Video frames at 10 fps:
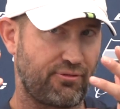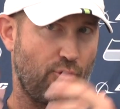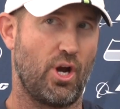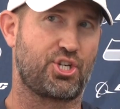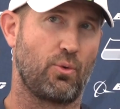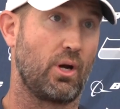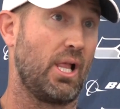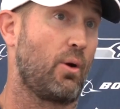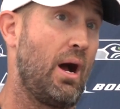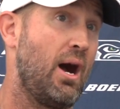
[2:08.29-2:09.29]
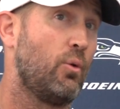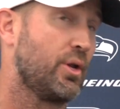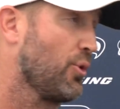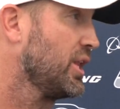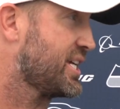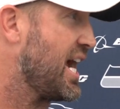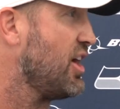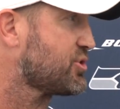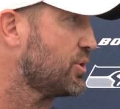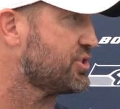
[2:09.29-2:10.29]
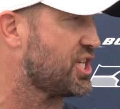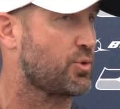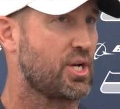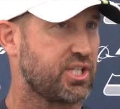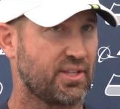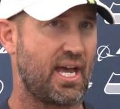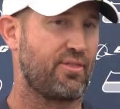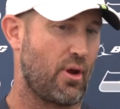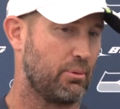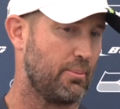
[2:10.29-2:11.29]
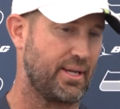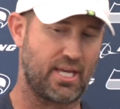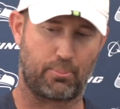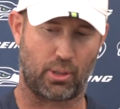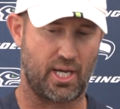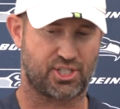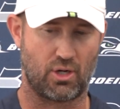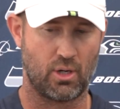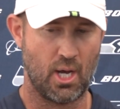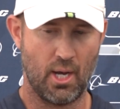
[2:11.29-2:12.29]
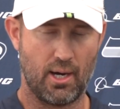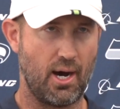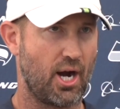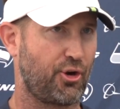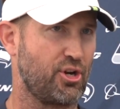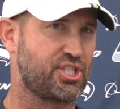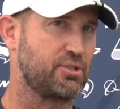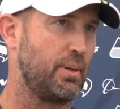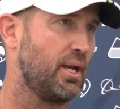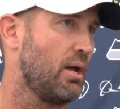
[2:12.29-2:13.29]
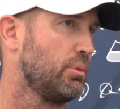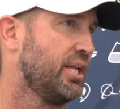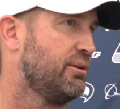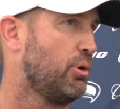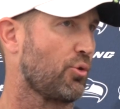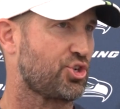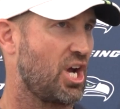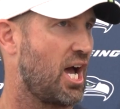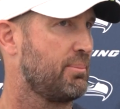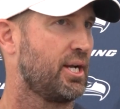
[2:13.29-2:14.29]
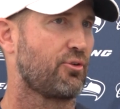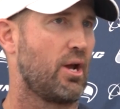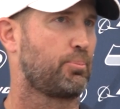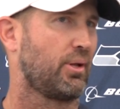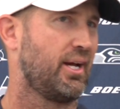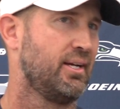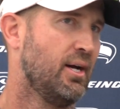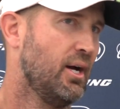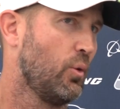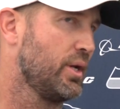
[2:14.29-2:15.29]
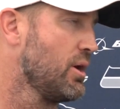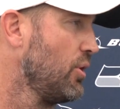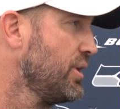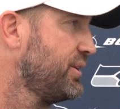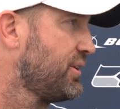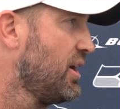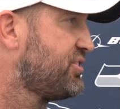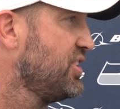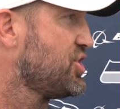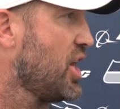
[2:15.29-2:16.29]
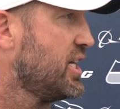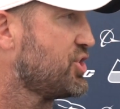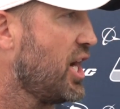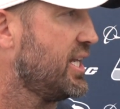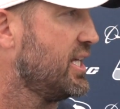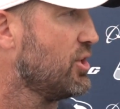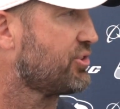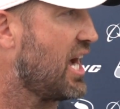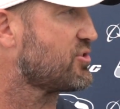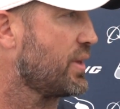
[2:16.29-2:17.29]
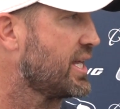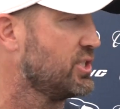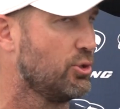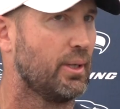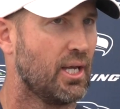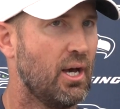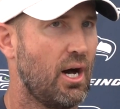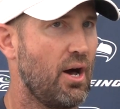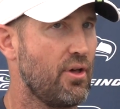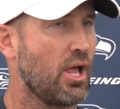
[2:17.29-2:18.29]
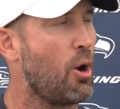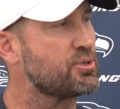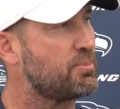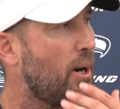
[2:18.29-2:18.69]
fruition, where you're like, wow, when it really counts, when you're in a situation like that, they're able to make that play. So Chris has been unbelievable. Rashad made a great play. We know that CJ and JD and those guys, what they can do, but they'll help us a